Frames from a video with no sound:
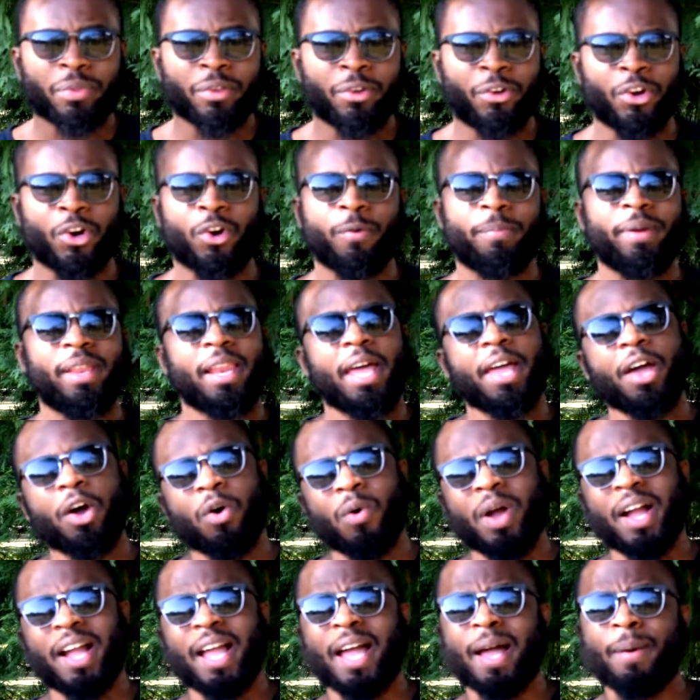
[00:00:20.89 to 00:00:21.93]
Girl be like, oh,
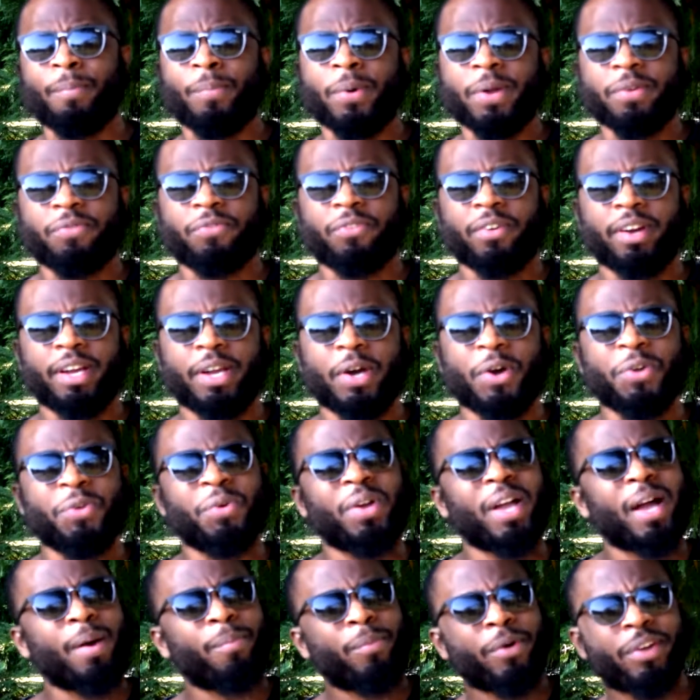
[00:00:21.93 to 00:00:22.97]
I got a boyfriend. Oh, you
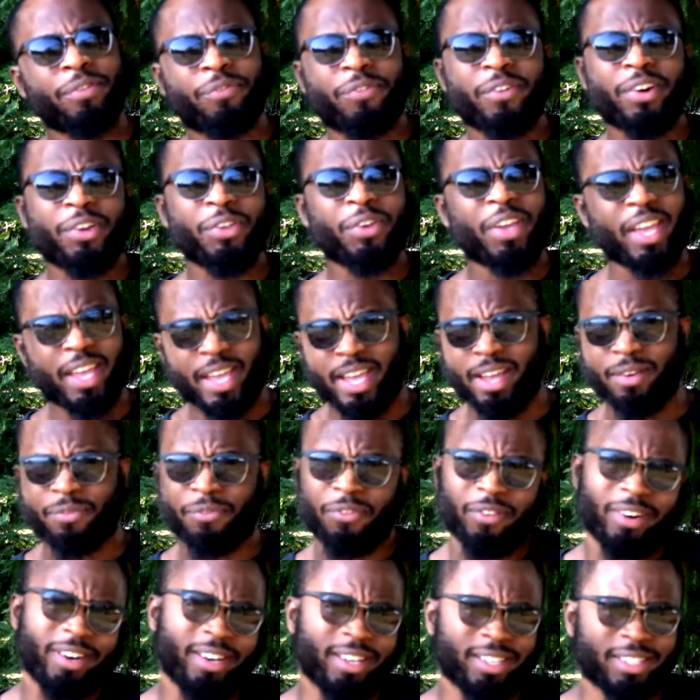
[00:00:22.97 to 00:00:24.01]
got a boyfriend? You can't have
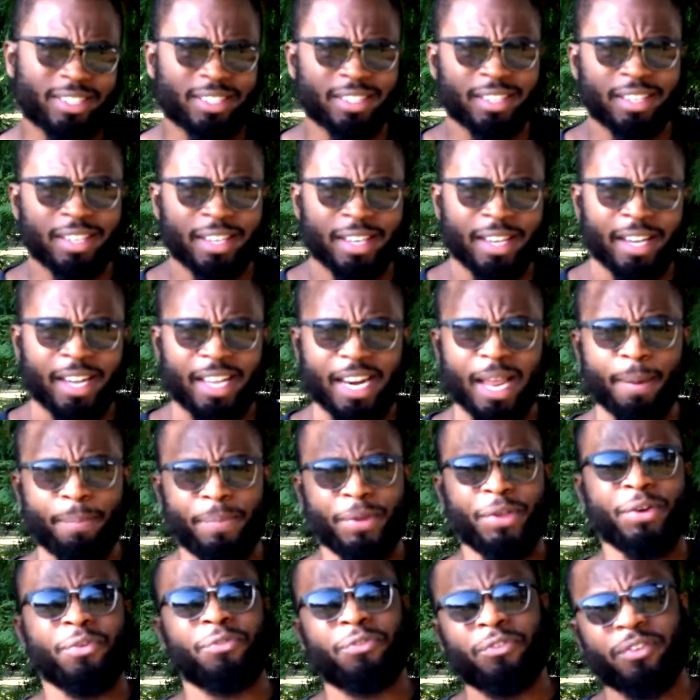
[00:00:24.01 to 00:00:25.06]
friends? Can I
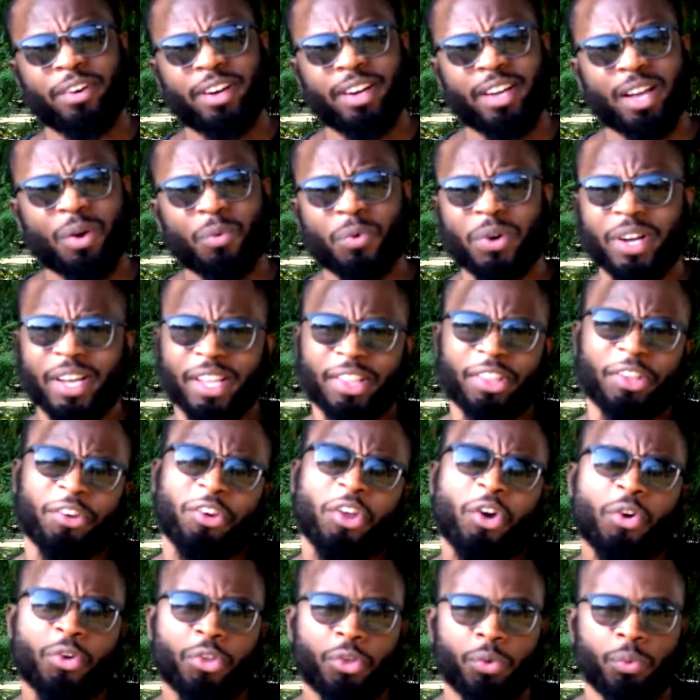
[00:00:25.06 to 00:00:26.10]
be your friend? I wanna get to
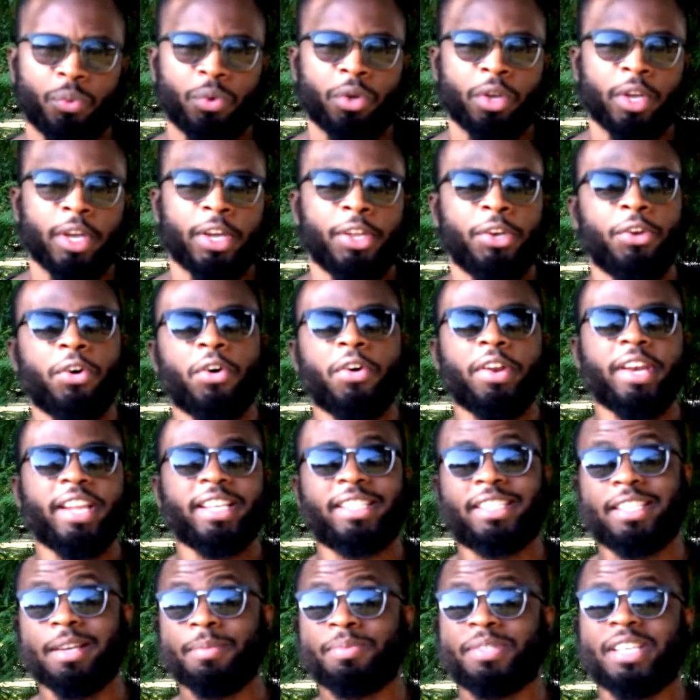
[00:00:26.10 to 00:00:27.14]
know you. Knowing that
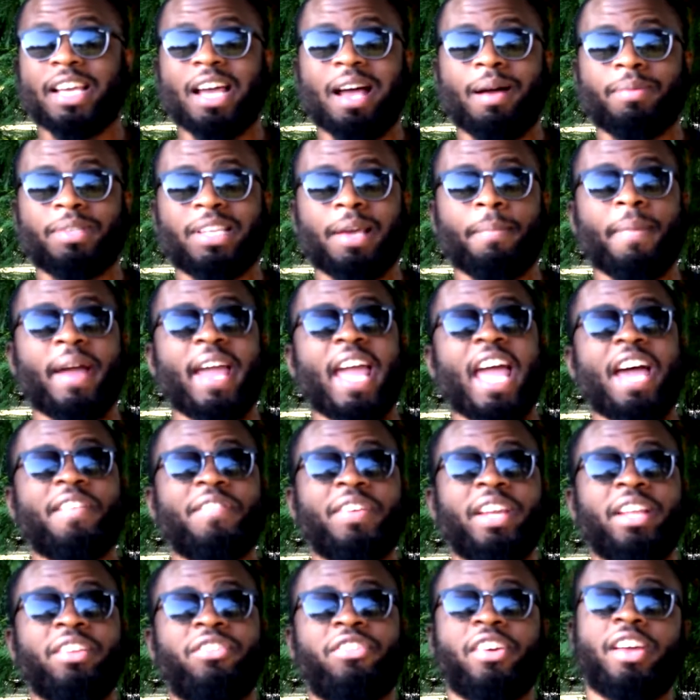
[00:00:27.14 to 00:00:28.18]
sometimes they might have
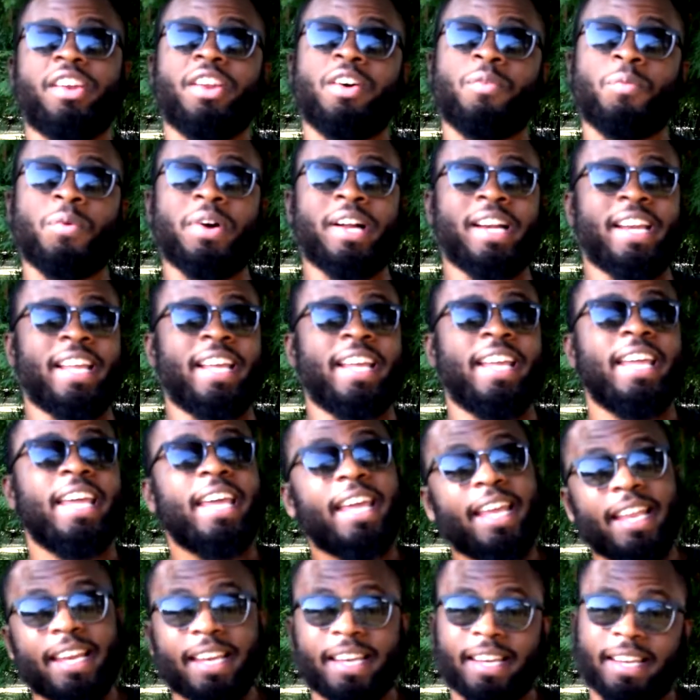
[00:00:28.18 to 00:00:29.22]
an agenda wanting to hit